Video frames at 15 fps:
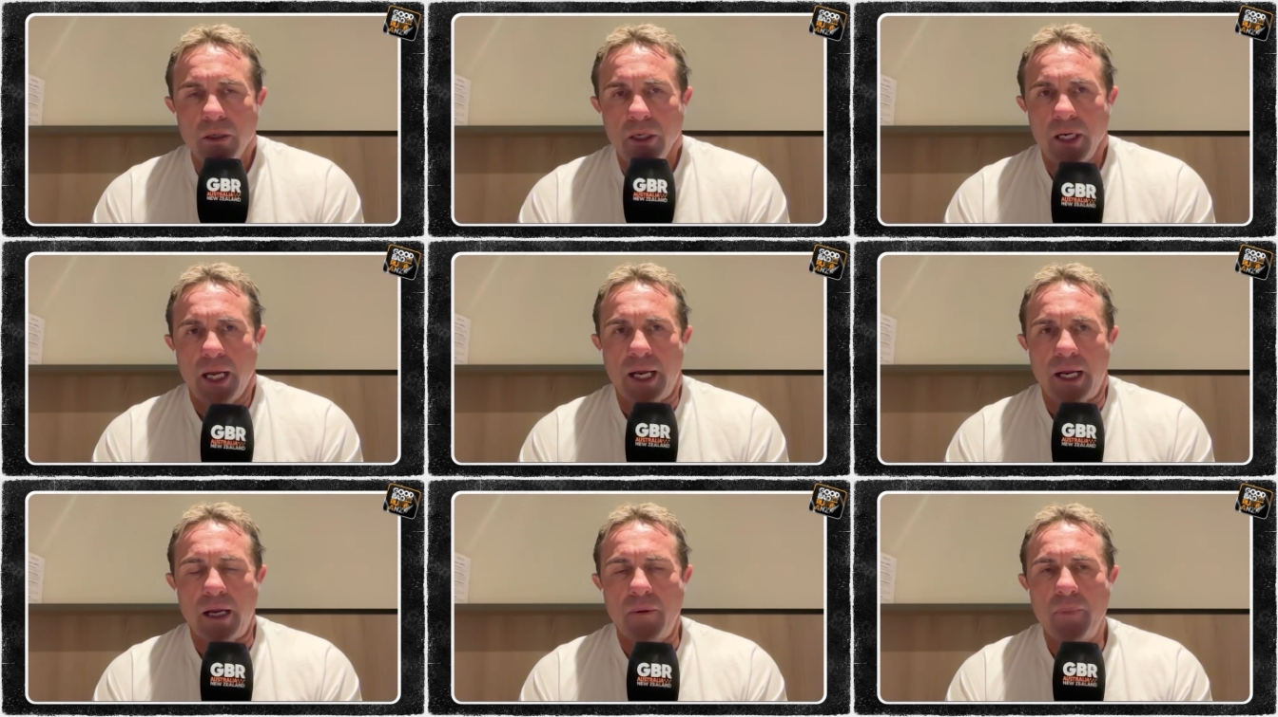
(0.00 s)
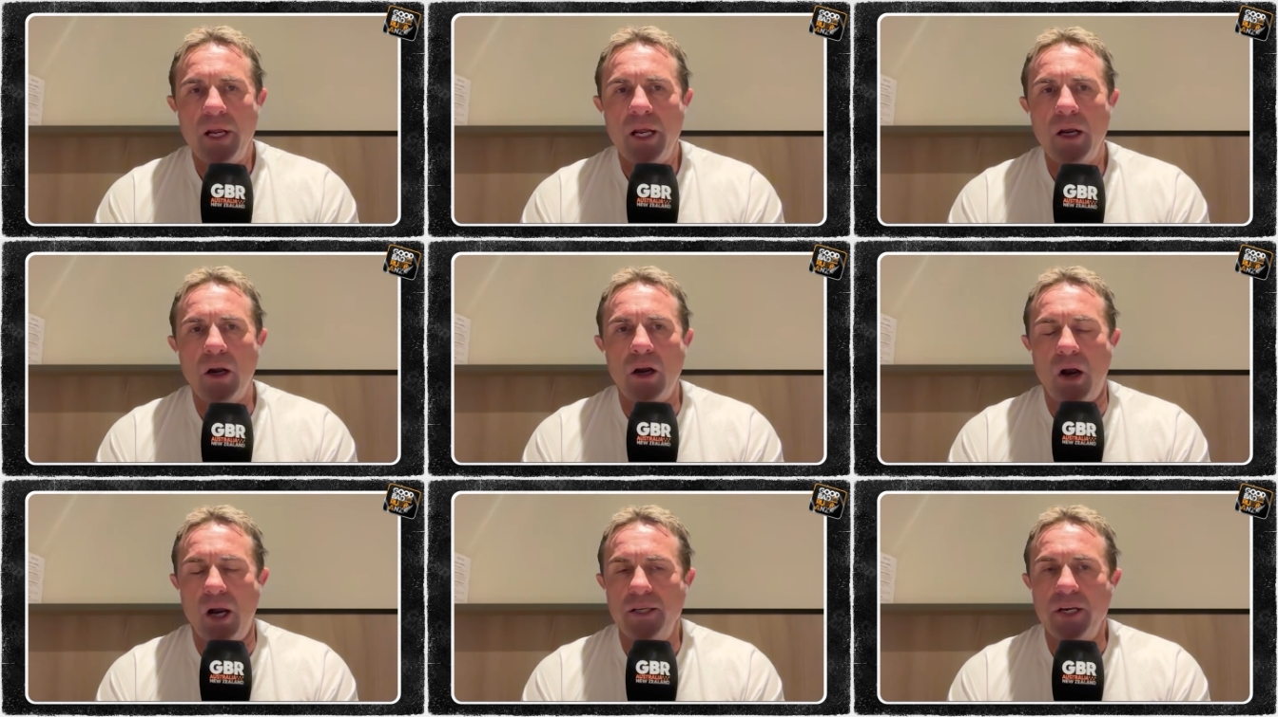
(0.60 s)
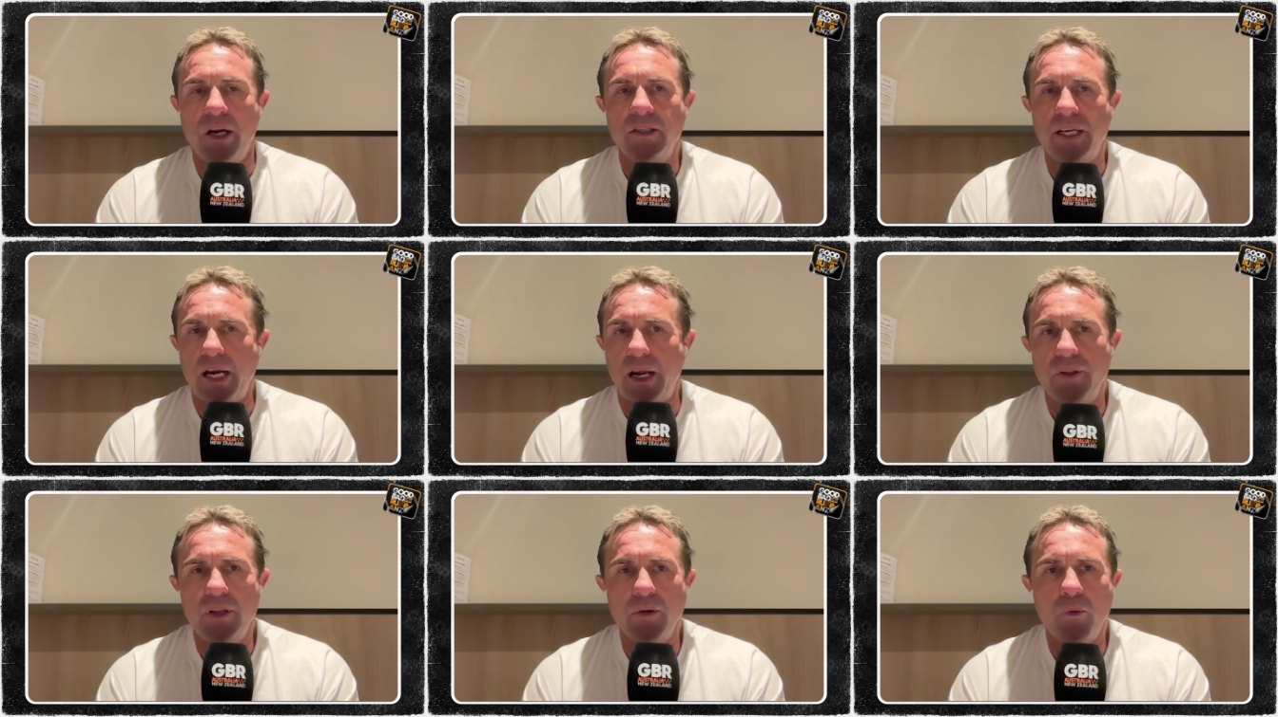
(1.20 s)
I don't
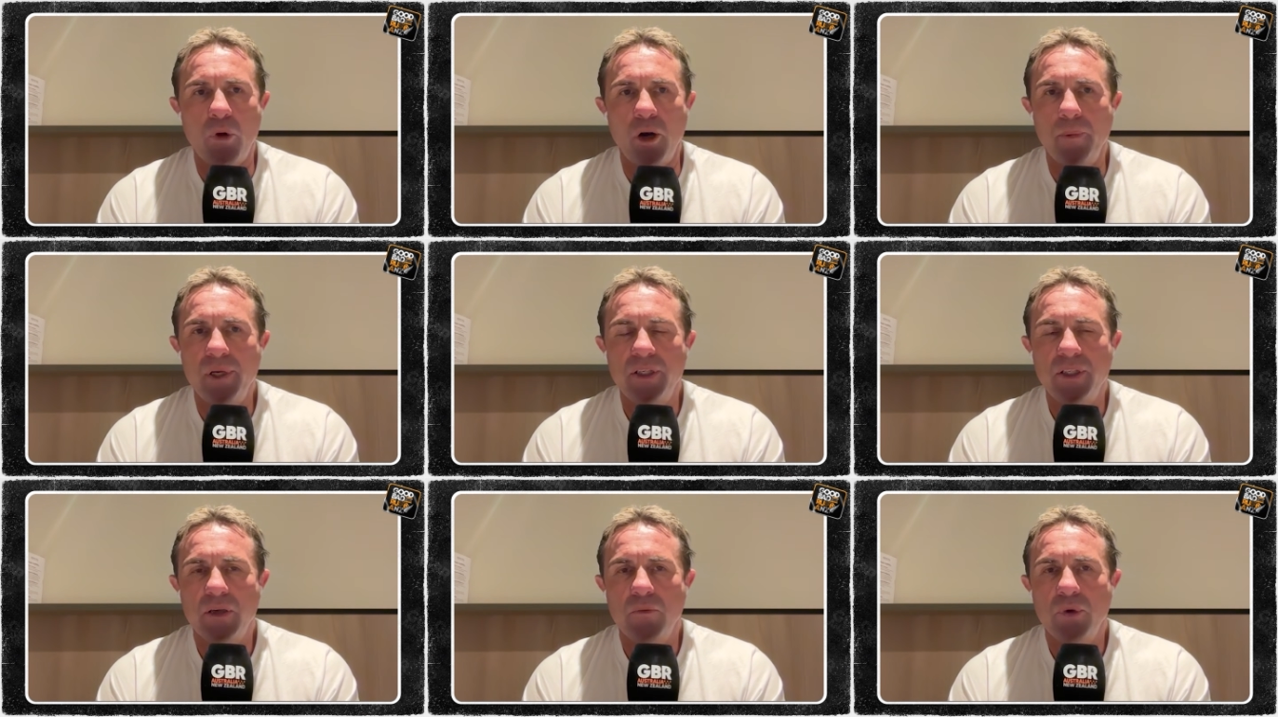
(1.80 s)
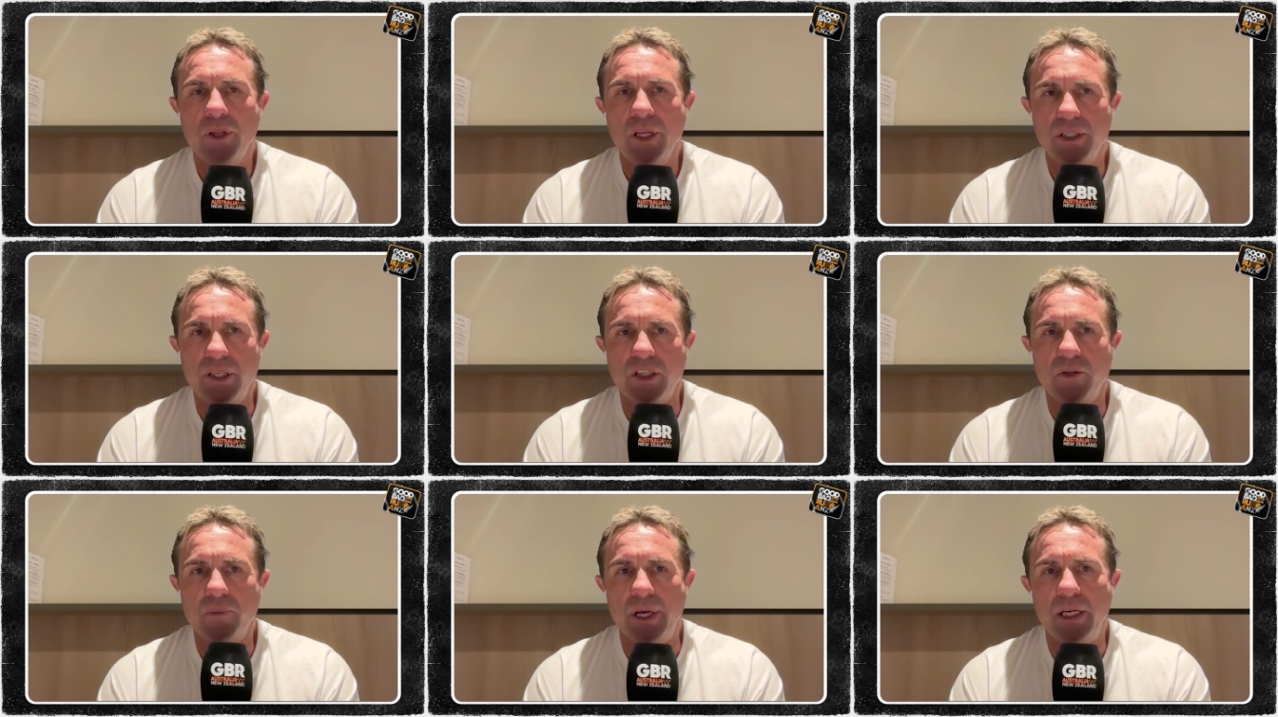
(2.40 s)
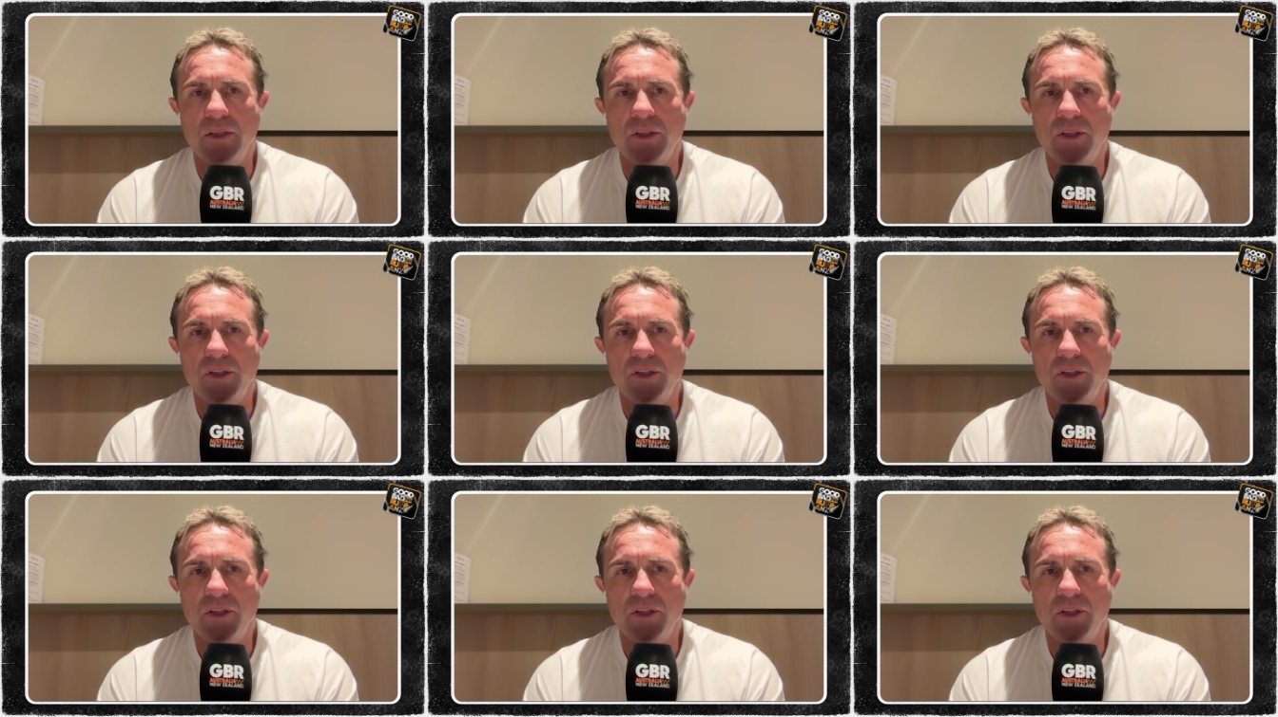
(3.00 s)
doubt that the Wallabies can win the test match.